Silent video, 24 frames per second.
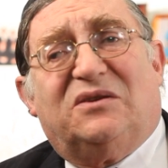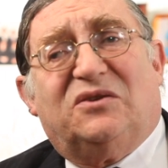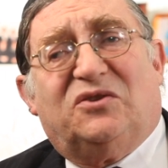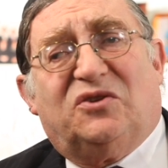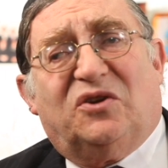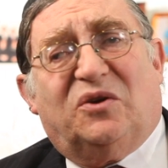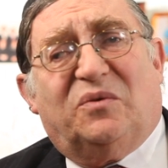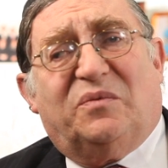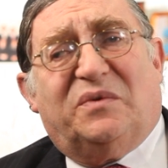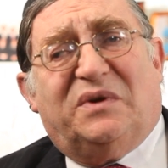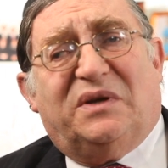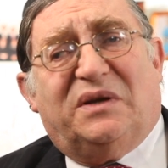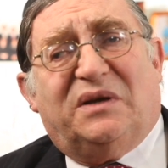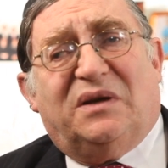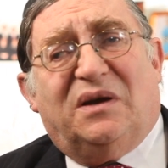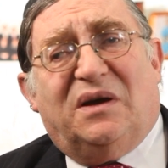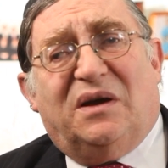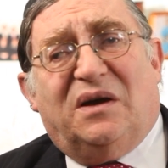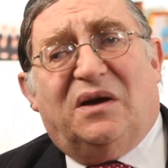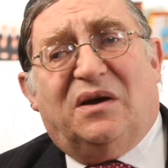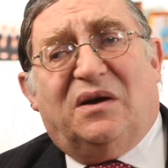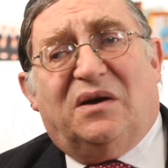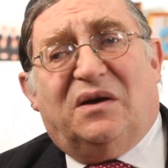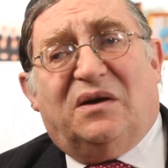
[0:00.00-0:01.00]
Germany,
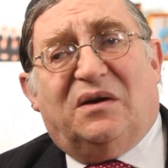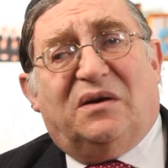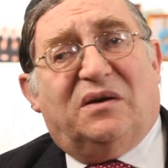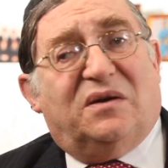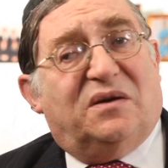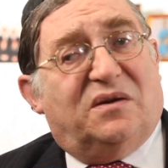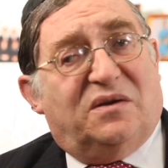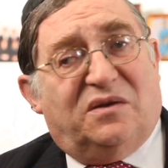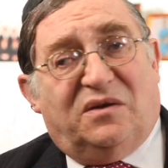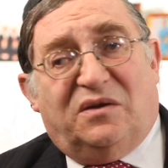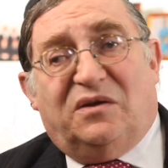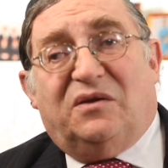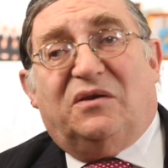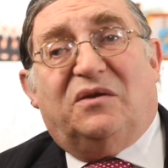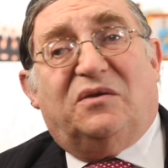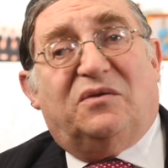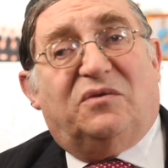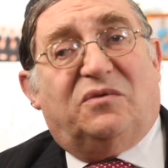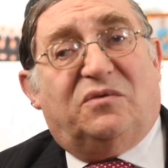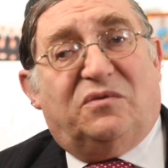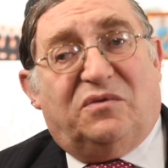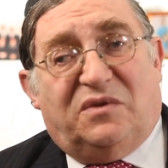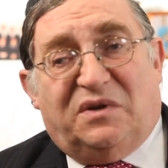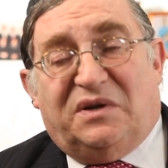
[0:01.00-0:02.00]

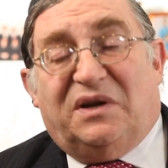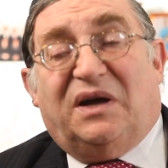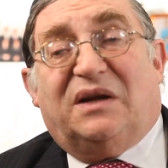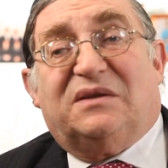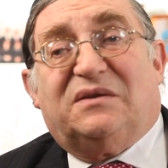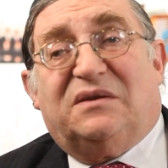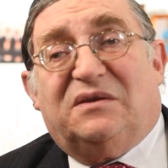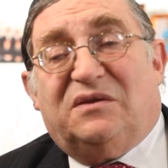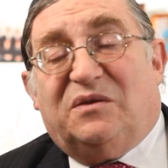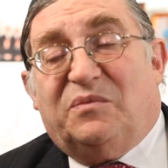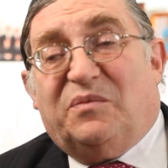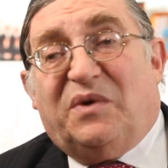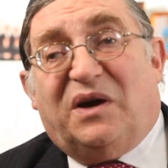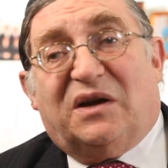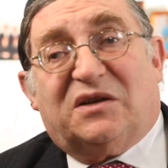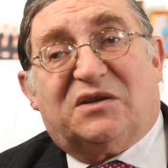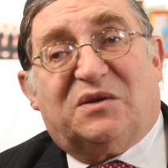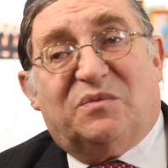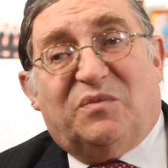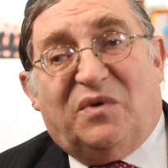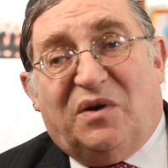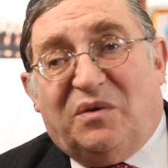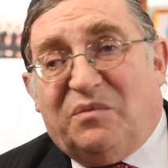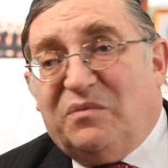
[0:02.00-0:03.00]
the Nazis, Yamach
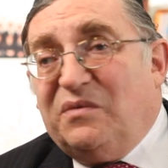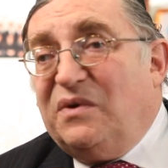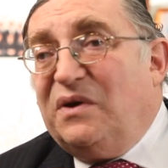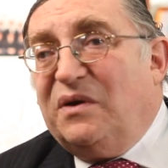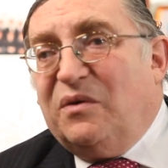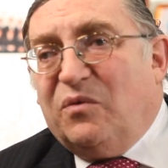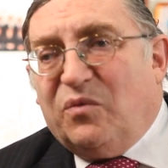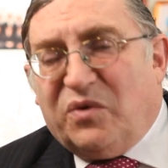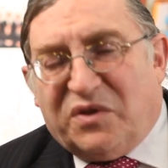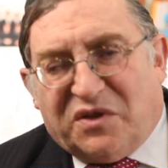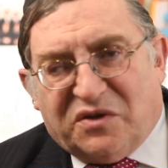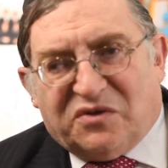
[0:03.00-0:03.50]
Shemam, with a